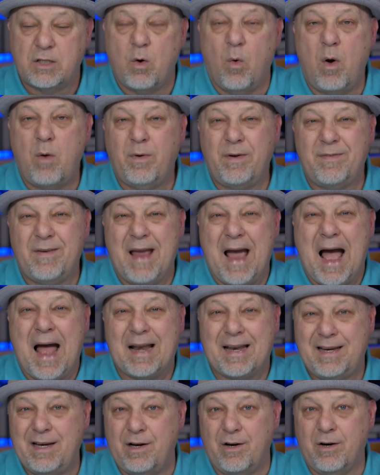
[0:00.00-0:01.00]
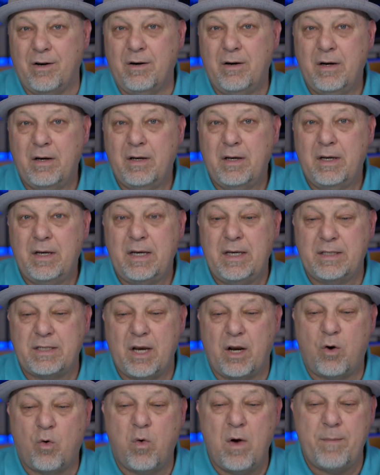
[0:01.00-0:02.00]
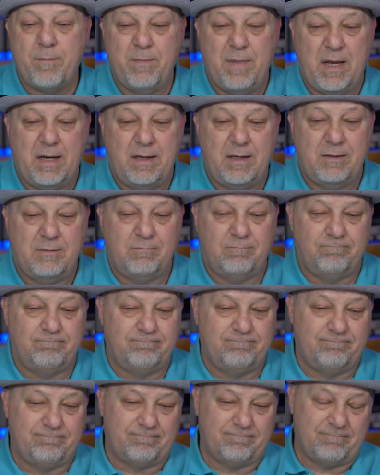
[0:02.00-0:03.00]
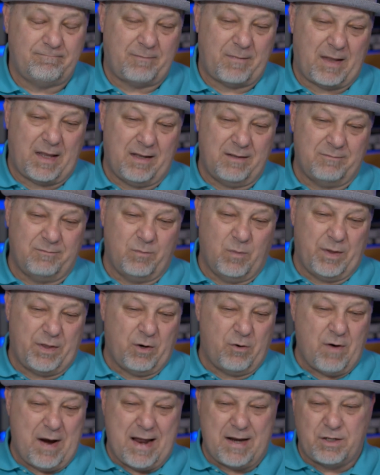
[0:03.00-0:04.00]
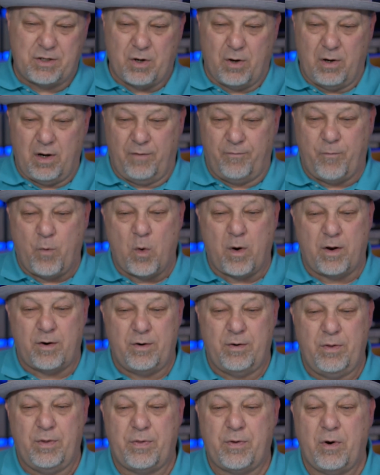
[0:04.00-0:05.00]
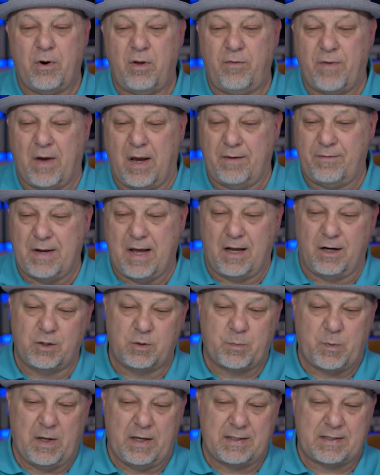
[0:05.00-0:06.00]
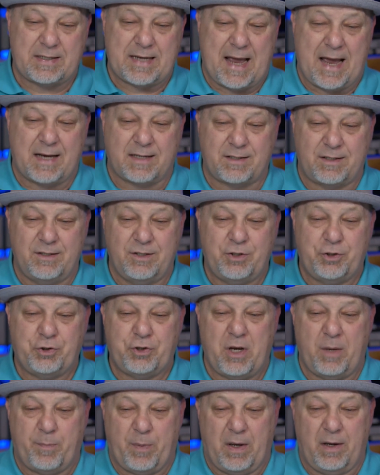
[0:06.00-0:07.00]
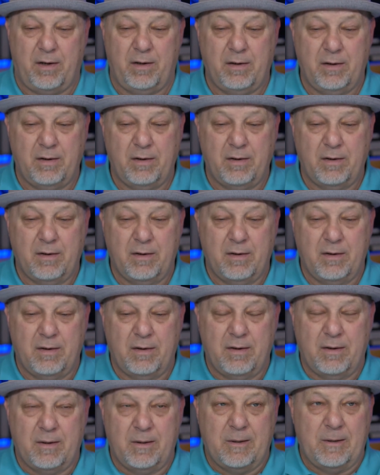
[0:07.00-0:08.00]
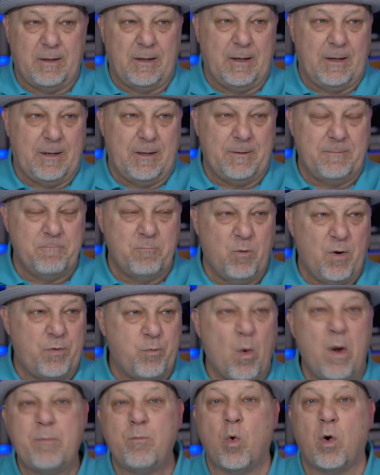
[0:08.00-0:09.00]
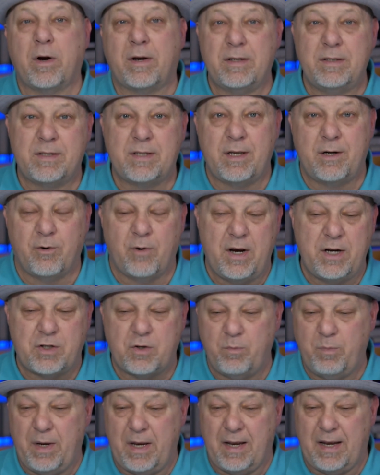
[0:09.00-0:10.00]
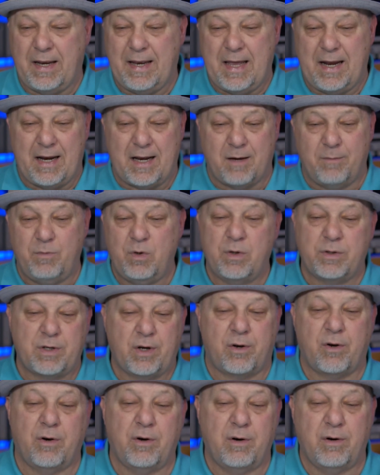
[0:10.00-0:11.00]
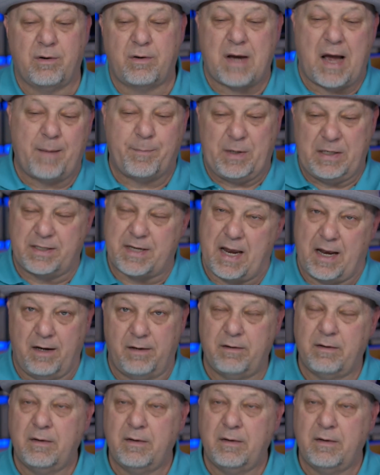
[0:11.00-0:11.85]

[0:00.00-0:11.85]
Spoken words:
what we've got here is equipment with a grand total of $435 plus tax and shipping, with one more consideration being getting a music or copy stand.